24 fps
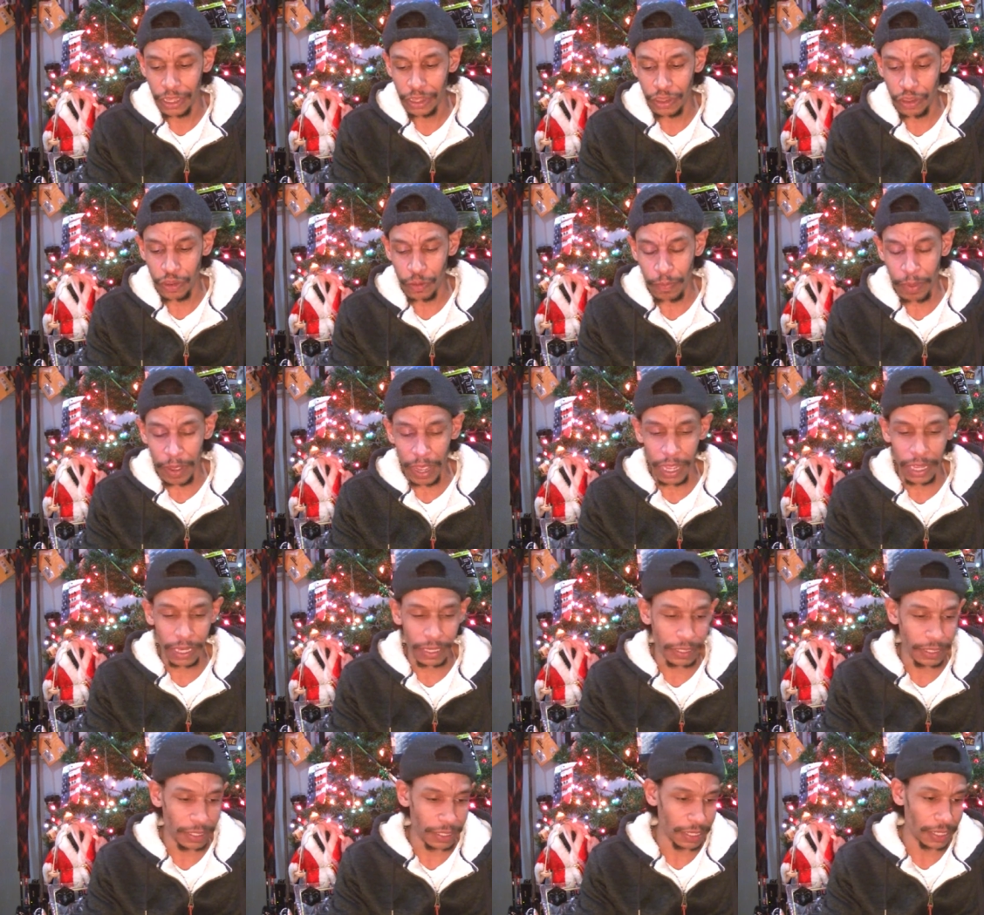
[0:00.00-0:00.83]

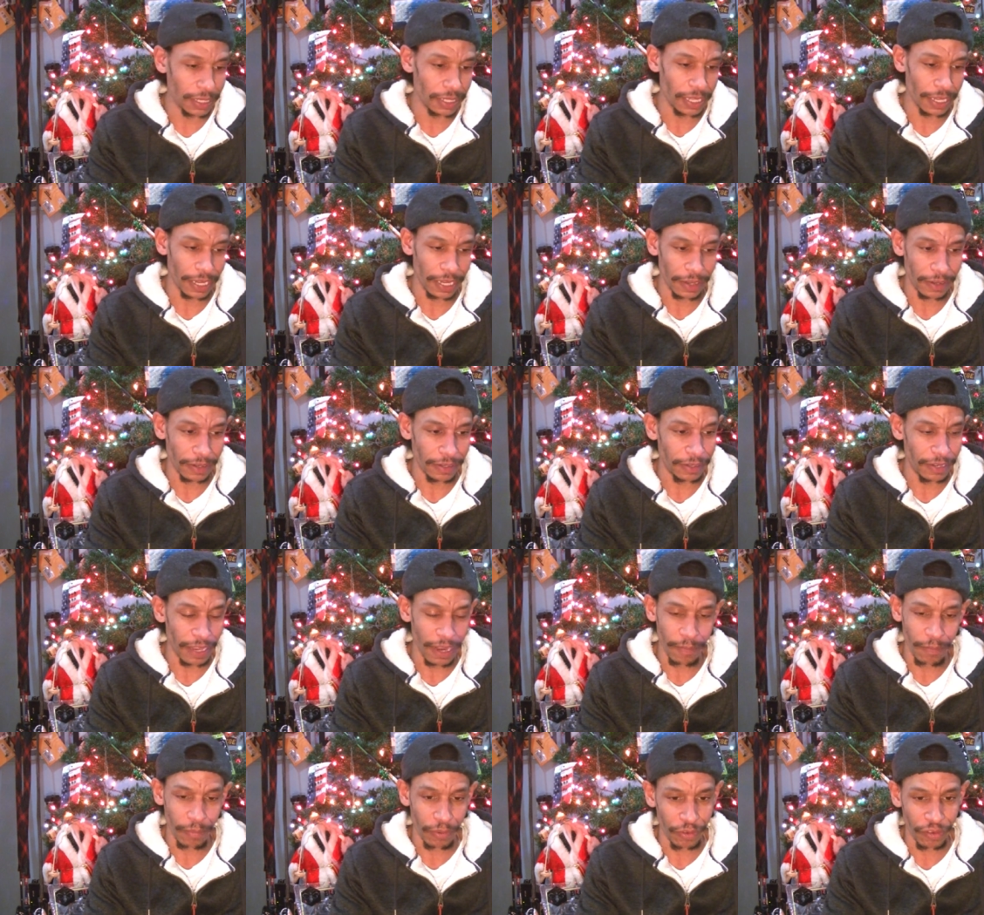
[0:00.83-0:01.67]
coupons, uh, like a
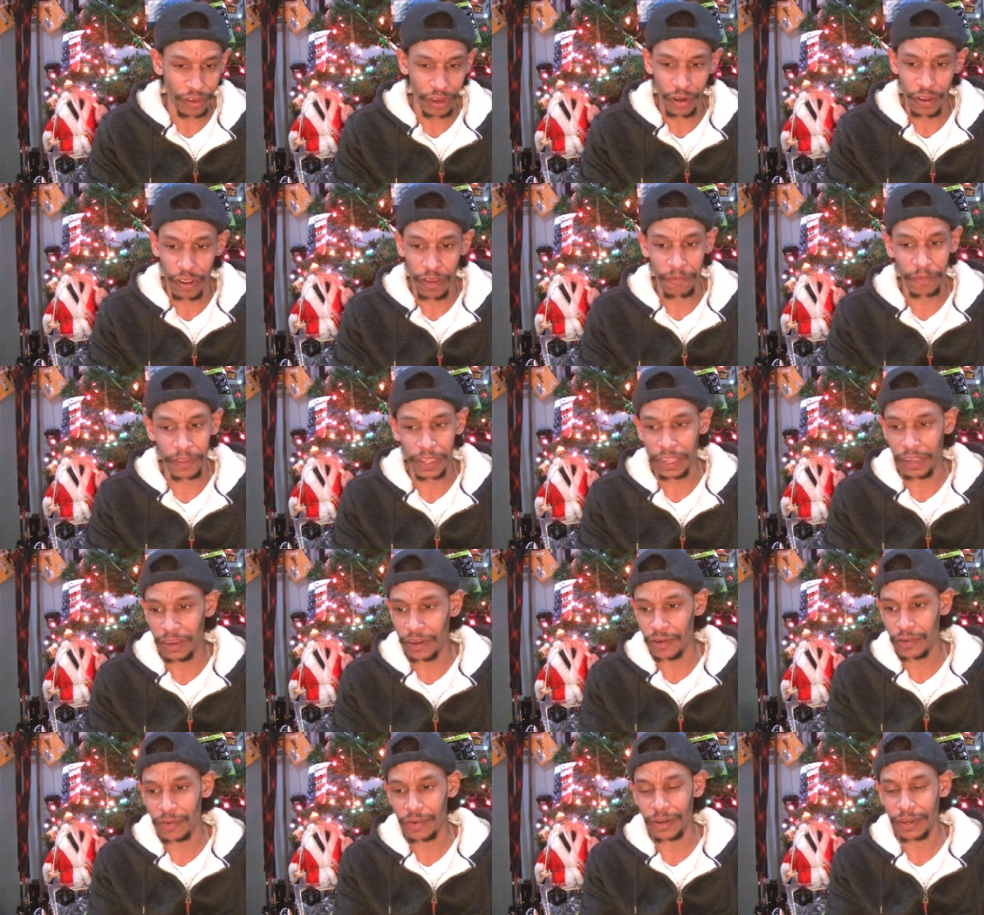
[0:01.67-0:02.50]
10% off
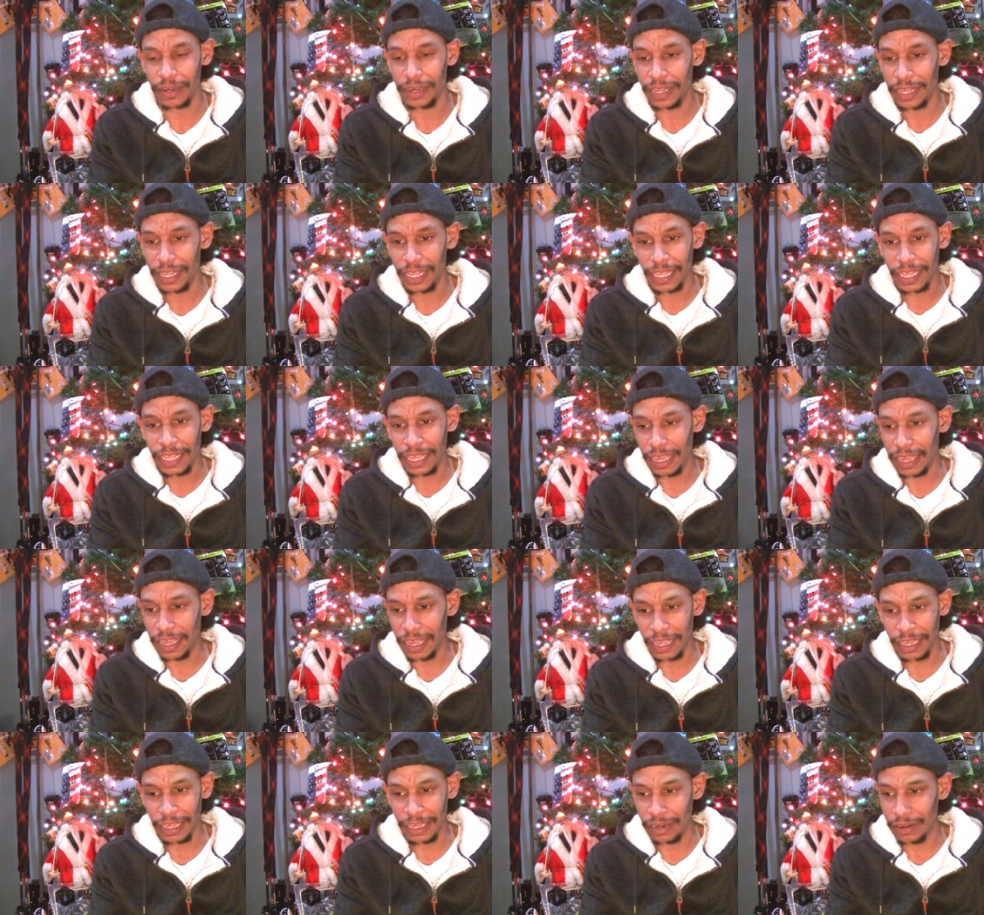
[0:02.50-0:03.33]
here, and
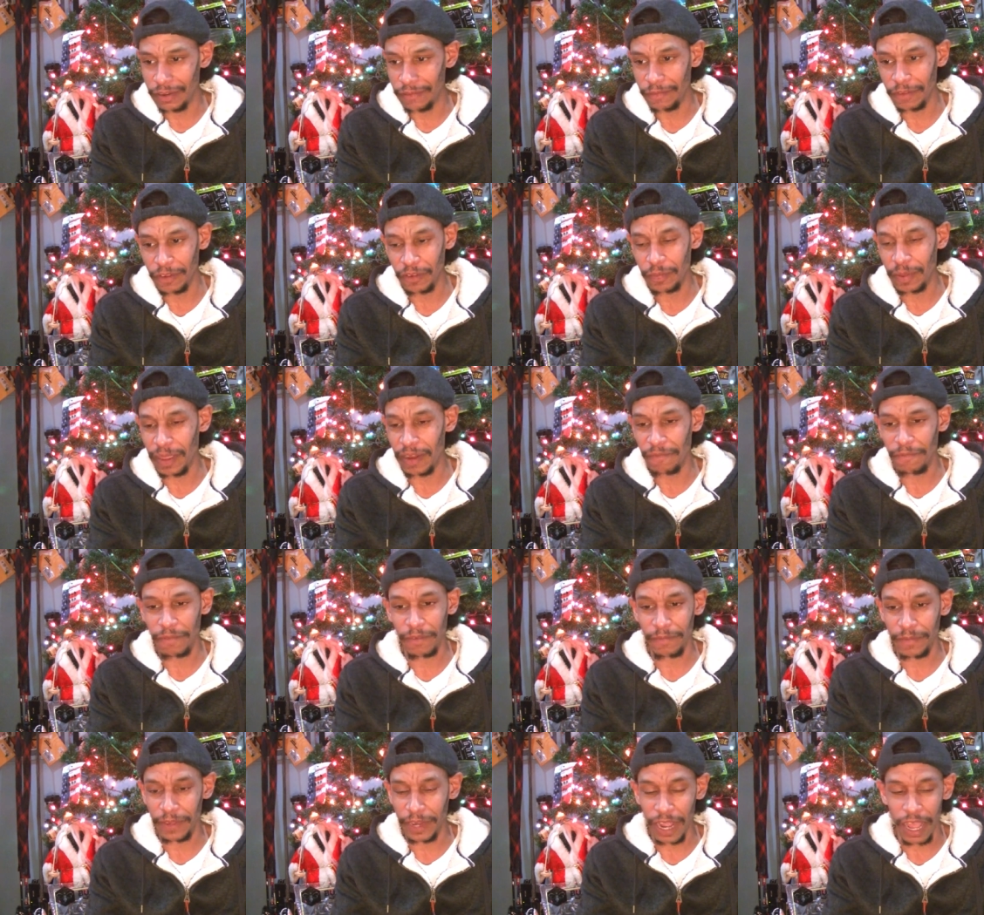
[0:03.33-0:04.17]
uh, you know if you spend
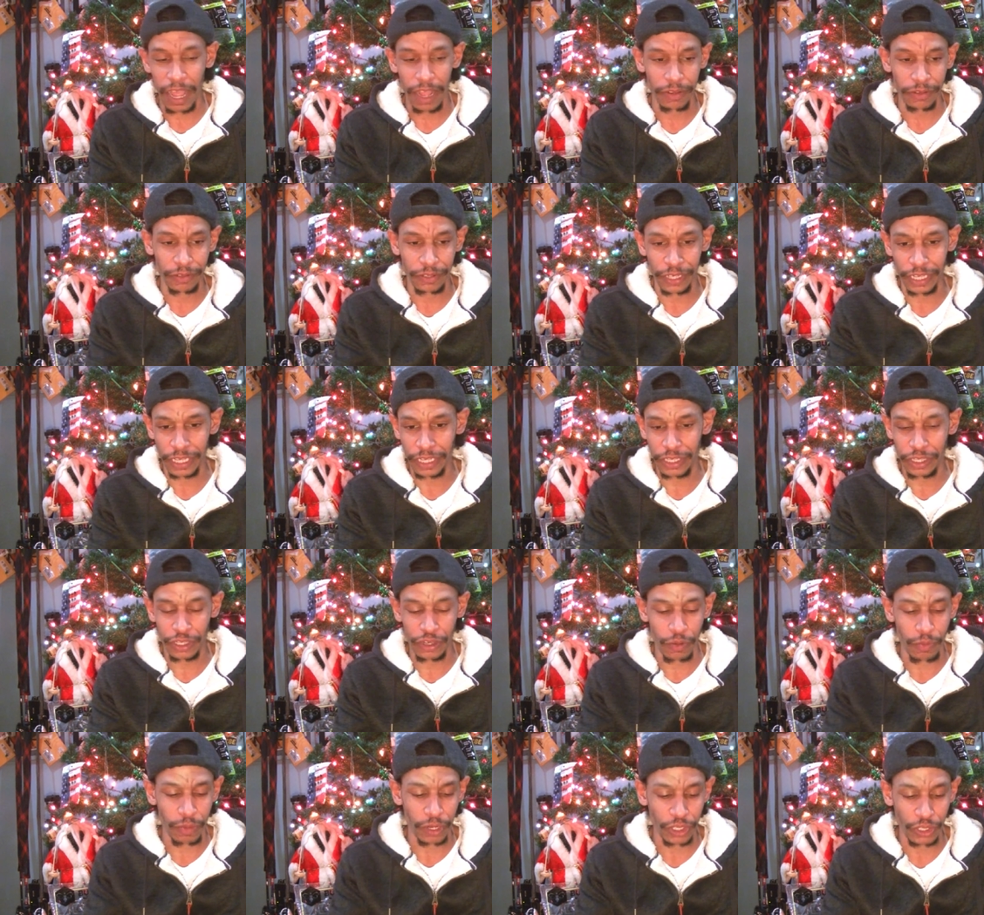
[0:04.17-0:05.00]
$50, you get
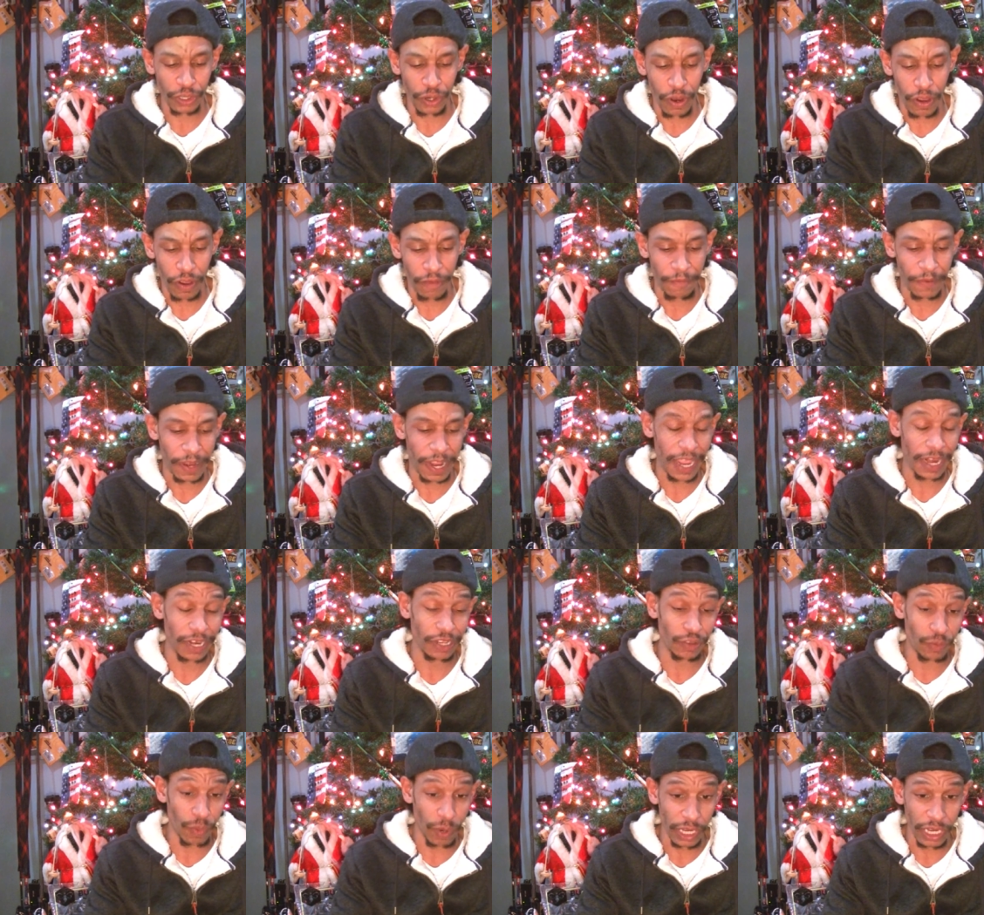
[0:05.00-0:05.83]
so much off, and I
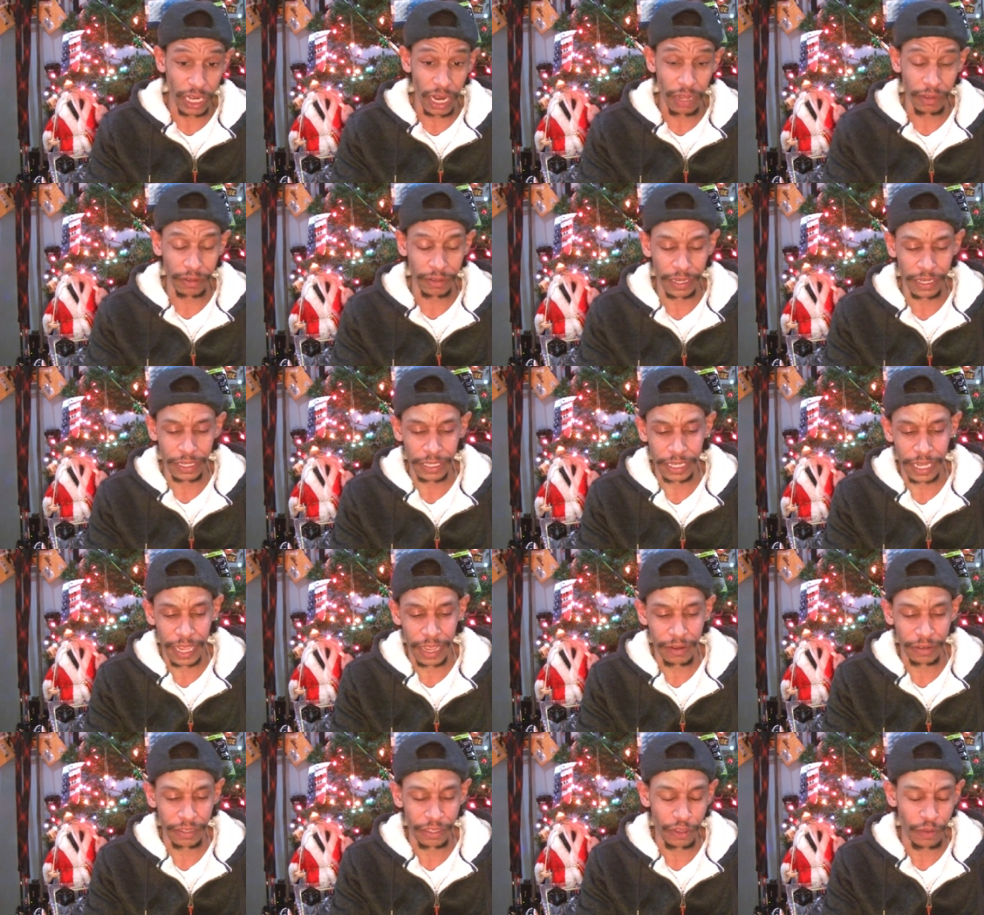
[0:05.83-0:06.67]
had a $20
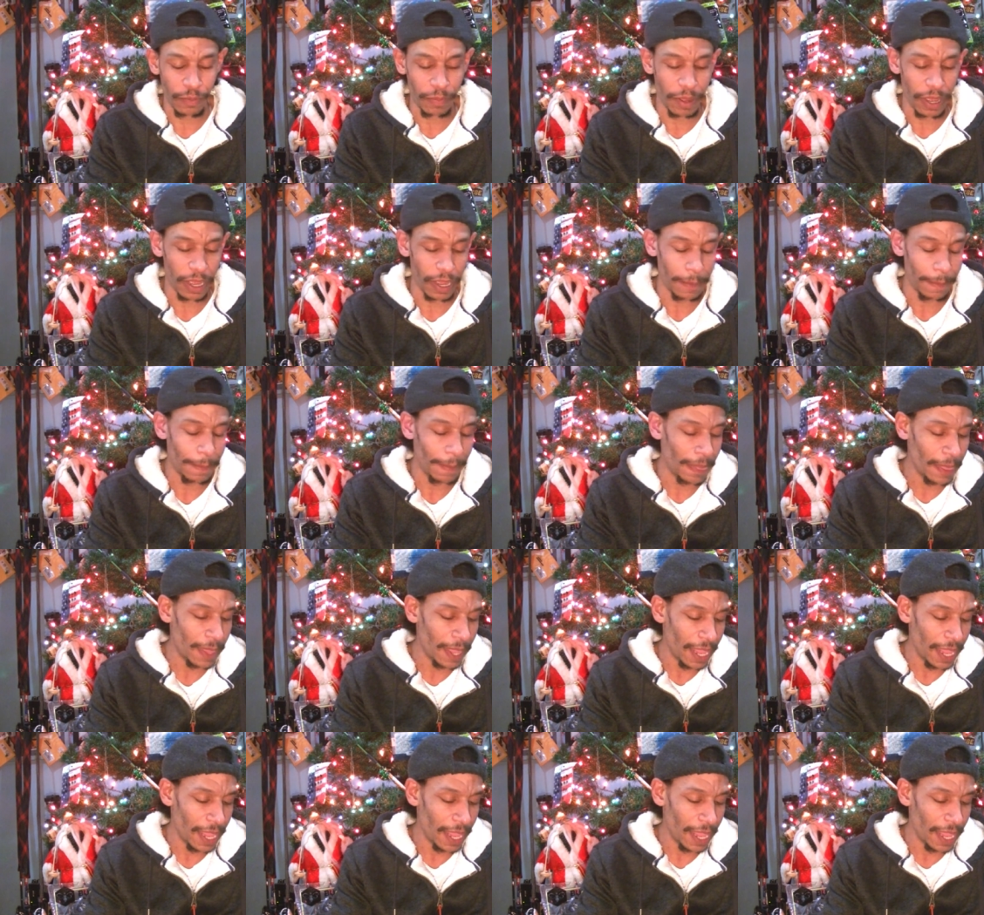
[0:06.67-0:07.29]
discount coupon,